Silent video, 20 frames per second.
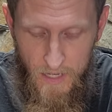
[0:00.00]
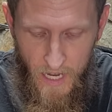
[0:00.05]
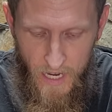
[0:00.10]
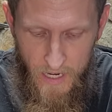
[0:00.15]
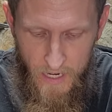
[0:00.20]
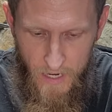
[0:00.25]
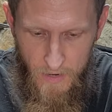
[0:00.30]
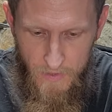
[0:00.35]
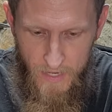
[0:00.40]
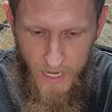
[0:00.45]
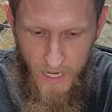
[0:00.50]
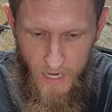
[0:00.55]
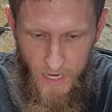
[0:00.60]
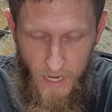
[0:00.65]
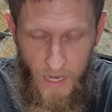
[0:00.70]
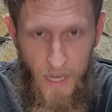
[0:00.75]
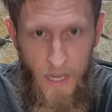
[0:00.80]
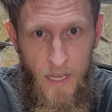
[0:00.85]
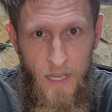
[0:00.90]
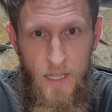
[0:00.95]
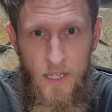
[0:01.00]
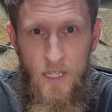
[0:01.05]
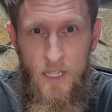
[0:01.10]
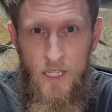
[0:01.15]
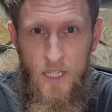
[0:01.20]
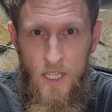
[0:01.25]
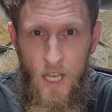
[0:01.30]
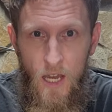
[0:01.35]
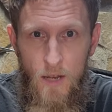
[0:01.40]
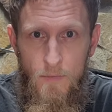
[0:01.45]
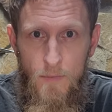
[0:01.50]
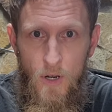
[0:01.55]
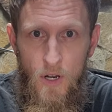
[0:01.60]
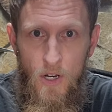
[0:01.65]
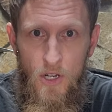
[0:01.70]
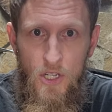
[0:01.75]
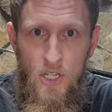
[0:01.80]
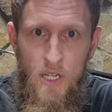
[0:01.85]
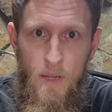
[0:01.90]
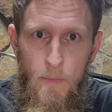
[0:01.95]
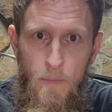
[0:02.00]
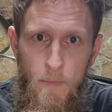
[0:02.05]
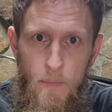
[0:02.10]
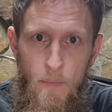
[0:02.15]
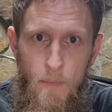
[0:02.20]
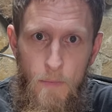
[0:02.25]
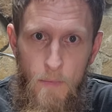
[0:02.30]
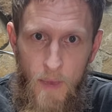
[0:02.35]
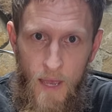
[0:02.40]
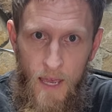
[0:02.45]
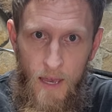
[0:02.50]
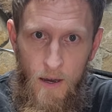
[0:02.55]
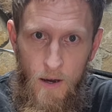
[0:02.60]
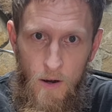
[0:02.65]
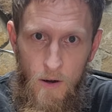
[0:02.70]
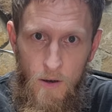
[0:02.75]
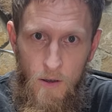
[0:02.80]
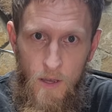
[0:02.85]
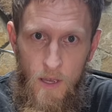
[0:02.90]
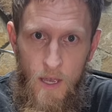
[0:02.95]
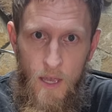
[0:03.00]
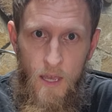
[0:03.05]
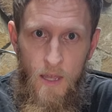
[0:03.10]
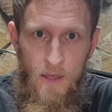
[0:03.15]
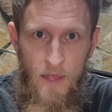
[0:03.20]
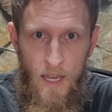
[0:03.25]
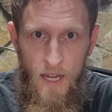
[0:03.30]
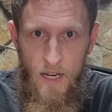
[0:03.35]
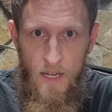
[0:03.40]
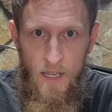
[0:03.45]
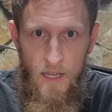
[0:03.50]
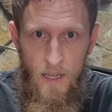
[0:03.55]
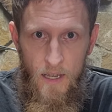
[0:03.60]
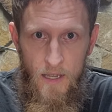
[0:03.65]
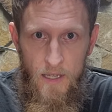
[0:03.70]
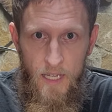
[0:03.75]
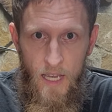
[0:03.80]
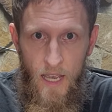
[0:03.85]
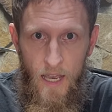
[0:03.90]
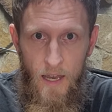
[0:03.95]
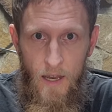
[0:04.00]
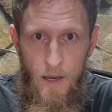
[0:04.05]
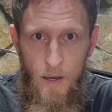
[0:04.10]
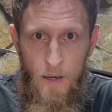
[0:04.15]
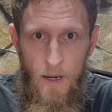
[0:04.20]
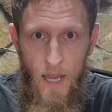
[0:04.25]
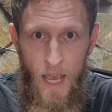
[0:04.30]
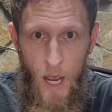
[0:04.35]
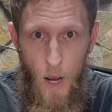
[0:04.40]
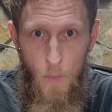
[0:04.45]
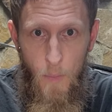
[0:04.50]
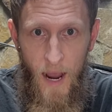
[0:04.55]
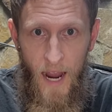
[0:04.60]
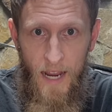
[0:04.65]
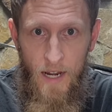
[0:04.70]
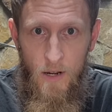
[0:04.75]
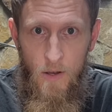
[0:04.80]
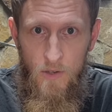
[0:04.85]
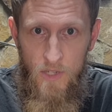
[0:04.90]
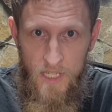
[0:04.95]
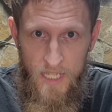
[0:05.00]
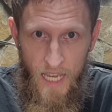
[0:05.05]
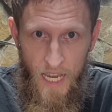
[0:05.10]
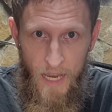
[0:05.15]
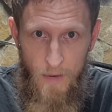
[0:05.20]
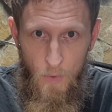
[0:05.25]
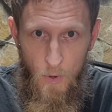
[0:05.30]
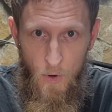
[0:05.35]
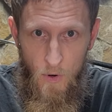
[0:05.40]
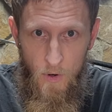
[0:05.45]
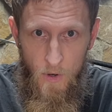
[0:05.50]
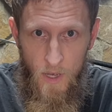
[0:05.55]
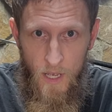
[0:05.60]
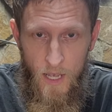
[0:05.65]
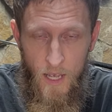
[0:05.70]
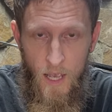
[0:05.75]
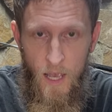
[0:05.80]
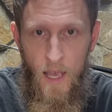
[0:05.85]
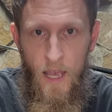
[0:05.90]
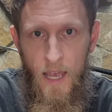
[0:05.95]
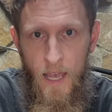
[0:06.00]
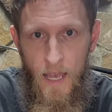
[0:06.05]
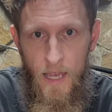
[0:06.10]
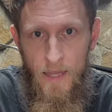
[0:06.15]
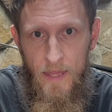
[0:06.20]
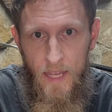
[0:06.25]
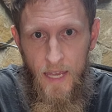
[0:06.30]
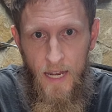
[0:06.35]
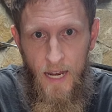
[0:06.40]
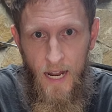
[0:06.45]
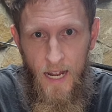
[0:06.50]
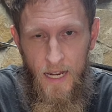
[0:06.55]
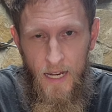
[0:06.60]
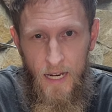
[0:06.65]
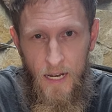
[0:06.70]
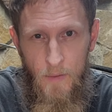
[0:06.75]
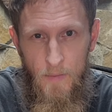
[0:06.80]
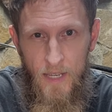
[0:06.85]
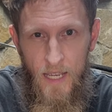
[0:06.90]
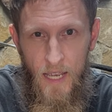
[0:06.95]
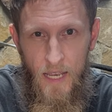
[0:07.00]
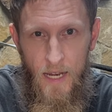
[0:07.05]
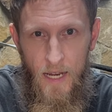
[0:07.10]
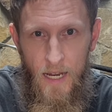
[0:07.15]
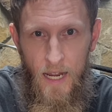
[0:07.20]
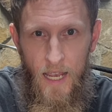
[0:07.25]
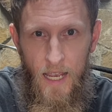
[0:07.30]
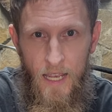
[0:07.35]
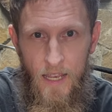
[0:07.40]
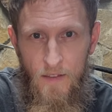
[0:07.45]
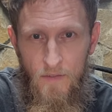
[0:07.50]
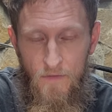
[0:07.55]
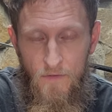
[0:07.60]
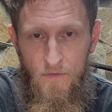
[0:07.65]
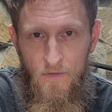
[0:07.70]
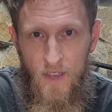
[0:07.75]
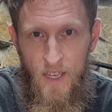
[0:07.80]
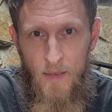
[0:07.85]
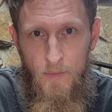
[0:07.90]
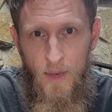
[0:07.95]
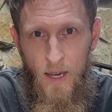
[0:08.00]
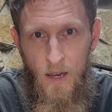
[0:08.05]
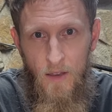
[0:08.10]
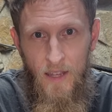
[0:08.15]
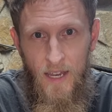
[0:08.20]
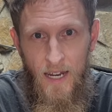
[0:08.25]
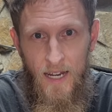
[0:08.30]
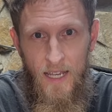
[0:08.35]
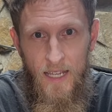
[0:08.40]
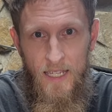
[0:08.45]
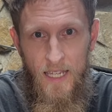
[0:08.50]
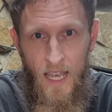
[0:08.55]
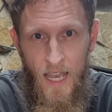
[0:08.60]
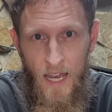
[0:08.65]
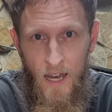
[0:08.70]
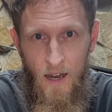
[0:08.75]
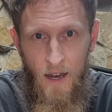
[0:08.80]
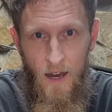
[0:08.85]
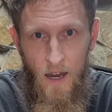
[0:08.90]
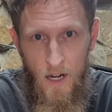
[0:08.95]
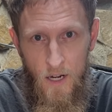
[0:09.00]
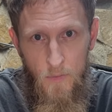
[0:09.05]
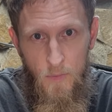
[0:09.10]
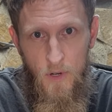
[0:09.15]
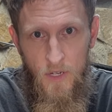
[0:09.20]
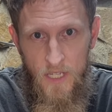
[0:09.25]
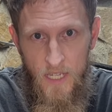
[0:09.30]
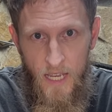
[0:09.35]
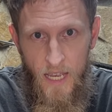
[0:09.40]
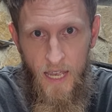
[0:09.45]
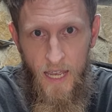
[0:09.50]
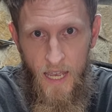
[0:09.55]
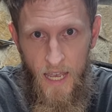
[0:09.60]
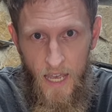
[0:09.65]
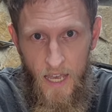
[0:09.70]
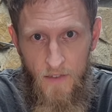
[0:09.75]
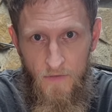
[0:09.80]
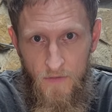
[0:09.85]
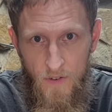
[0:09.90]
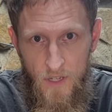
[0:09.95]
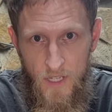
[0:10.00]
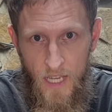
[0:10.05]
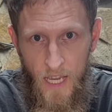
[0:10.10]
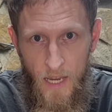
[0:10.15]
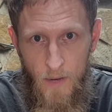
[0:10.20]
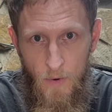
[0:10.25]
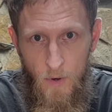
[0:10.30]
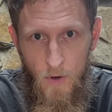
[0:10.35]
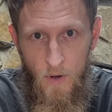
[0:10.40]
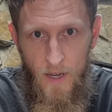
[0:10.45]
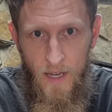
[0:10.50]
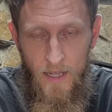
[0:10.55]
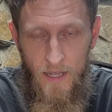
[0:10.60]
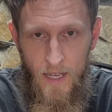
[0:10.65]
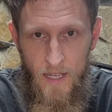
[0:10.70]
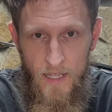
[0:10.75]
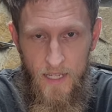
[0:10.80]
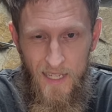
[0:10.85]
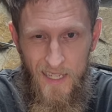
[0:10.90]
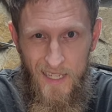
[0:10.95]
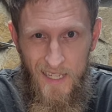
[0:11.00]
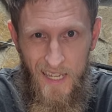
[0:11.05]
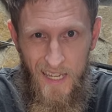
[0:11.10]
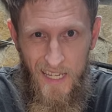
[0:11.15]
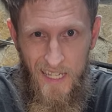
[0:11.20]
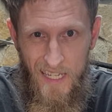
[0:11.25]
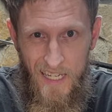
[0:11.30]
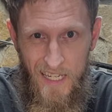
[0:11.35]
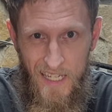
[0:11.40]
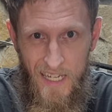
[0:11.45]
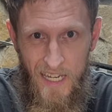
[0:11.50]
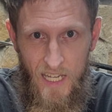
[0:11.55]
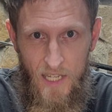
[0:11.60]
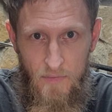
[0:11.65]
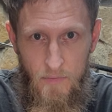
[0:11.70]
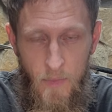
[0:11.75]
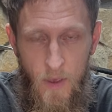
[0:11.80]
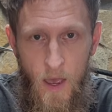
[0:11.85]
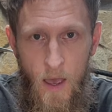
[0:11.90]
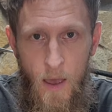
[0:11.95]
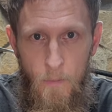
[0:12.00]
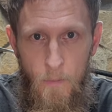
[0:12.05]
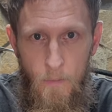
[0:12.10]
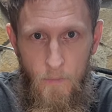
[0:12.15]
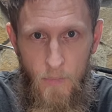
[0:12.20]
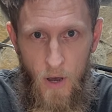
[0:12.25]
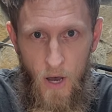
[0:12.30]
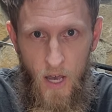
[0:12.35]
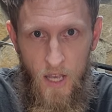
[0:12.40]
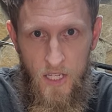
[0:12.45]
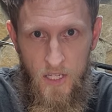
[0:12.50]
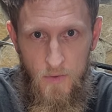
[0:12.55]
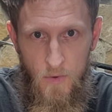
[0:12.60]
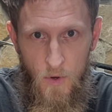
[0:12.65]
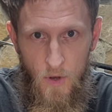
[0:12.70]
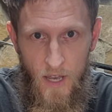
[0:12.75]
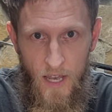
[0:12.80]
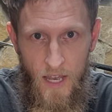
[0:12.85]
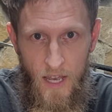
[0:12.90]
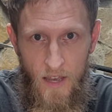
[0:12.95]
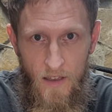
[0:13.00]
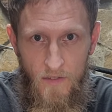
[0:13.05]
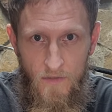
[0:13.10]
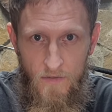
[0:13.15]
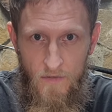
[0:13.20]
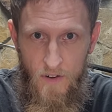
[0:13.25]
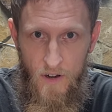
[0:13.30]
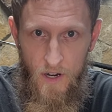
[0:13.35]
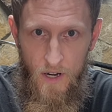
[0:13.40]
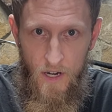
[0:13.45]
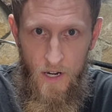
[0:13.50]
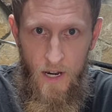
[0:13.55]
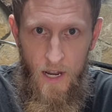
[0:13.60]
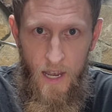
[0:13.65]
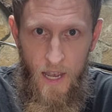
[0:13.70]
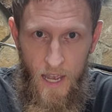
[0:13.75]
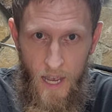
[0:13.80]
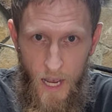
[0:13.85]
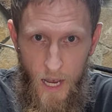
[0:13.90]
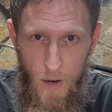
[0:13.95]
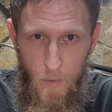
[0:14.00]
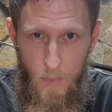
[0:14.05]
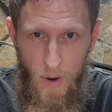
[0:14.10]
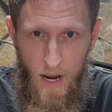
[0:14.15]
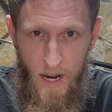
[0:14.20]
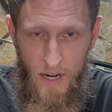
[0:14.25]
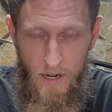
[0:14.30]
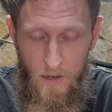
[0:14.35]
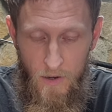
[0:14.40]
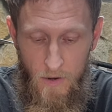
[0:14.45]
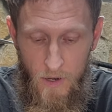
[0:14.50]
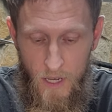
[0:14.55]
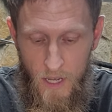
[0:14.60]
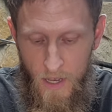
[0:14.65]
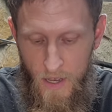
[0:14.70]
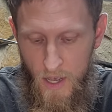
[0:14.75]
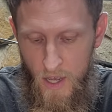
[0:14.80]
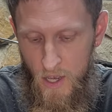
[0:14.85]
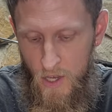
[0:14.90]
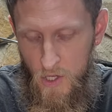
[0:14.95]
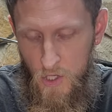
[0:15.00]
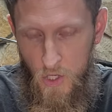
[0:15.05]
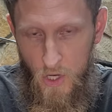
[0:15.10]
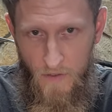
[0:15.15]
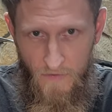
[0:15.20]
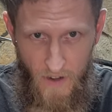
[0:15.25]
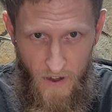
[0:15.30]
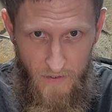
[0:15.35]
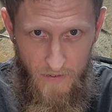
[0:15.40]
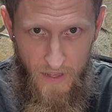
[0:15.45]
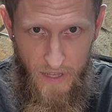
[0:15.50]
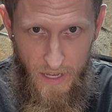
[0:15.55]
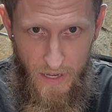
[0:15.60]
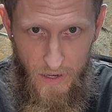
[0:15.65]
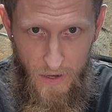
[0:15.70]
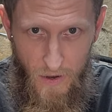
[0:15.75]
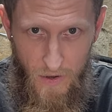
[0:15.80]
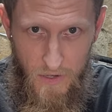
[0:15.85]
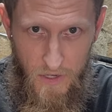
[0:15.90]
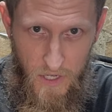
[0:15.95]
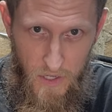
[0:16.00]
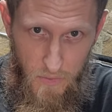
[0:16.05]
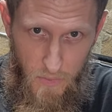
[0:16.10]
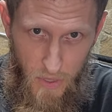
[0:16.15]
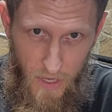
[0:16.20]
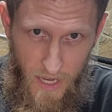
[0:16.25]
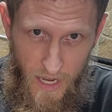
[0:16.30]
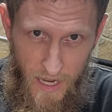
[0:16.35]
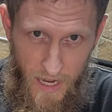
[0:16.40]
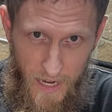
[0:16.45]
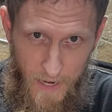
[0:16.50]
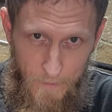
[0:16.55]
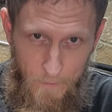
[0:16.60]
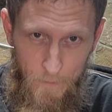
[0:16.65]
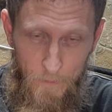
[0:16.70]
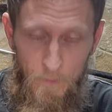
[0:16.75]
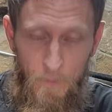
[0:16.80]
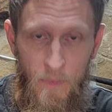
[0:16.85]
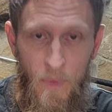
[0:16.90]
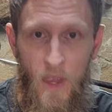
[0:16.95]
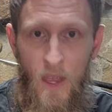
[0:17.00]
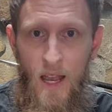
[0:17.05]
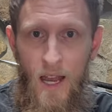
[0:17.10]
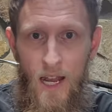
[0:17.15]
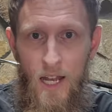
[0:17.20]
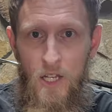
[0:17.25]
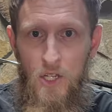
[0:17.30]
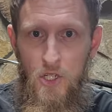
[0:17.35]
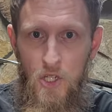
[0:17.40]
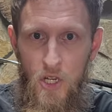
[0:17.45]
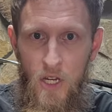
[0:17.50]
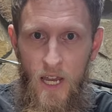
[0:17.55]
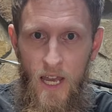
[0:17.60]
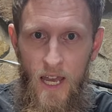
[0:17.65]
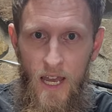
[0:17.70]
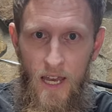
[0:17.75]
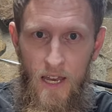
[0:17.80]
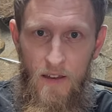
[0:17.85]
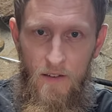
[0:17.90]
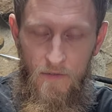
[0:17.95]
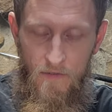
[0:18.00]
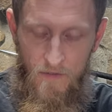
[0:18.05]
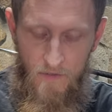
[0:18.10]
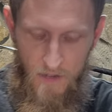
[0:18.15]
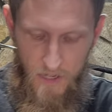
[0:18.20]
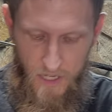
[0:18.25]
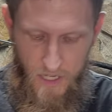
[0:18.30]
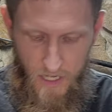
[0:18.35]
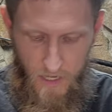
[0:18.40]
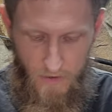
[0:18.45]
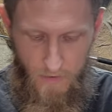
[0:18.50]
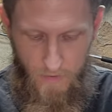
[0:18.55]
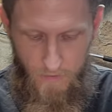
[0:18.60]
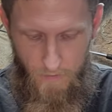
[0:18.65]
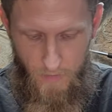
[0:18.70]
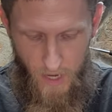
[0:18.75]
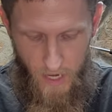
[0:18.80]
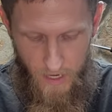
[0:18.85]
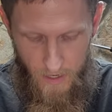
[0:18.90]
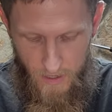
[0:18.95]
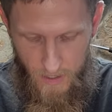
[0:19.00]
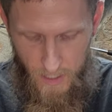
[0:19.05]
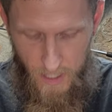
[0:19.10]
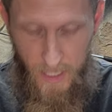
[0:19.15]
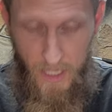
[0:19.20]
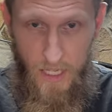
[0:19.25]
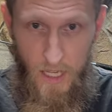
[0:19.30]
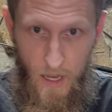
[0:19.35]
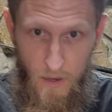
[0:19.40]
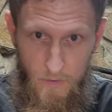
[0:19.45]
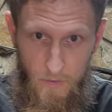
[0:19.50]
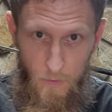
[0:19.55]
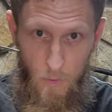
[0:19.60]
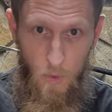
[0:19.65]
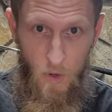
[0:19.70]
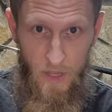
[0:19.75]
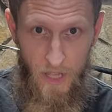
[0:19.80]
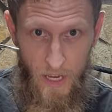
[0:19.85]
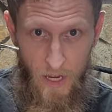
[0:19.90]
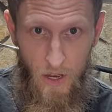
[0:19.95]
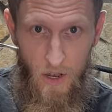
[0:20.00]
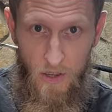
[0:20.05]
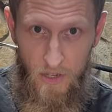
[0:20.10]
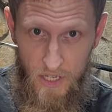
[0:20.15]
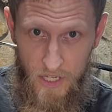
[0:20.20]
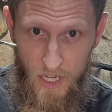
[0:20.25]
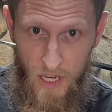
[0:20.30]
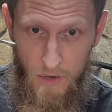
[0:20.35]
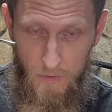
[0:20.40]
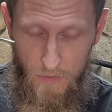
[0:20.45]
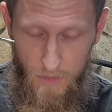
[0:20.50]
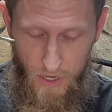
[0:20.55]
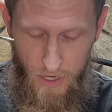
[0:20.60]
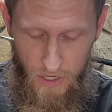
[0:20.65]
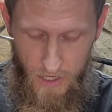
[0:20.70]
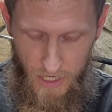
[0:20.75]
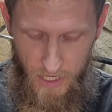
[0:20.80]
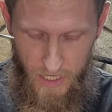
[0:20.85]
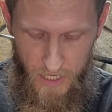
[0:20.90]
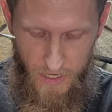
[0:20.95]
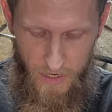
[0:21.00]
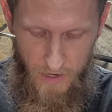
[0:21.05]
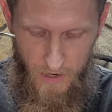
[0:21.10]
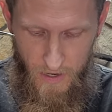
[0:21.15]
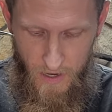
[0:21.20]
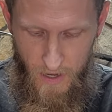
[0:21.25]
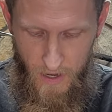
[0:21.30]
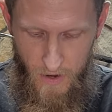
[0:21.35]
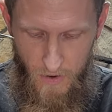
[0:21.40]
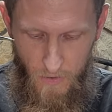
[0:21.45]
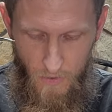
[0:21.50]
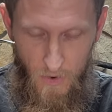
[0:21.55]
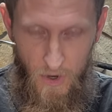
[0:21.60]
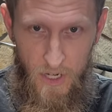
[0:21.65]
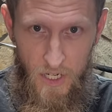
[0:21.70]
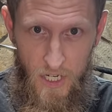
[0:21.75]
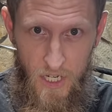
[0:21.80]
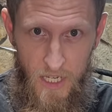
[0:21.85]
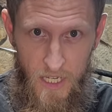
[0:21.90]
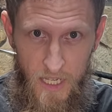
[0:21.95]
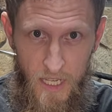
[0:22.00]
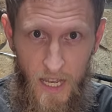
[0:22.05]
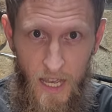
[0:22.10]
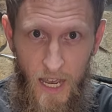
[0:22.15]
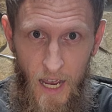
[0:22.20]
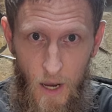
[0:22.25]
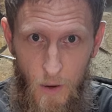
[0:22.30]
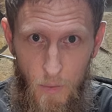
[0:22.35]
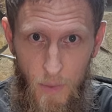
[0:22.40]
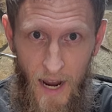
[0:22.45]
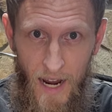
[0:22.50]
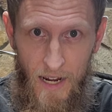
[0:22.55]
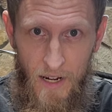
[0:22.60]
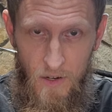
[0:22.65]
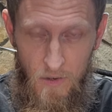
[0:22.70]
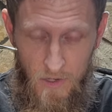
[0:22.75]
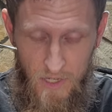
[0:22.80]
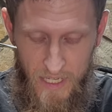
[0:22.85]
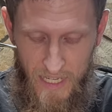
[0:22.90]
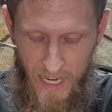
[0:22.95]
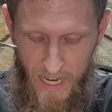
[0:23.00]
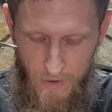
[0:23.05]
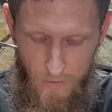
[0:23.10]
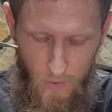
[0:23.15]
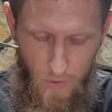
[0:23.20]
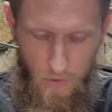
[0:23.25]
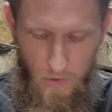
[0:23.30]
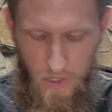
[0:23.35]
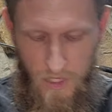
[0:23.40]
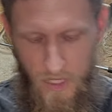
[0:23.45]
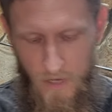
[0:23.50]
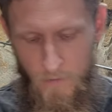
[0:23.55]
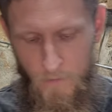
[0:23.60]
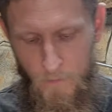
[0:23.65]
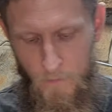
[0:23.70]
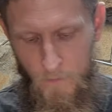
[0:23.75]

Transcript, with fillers: I ended up getting a Sunburst male that is an albino sable. And then I ended up getting a female that is 100% het for sable and then 66 possible het for albino. So if everything goes as planned, I should have some sun, what they call sunbursts which is the albino sables.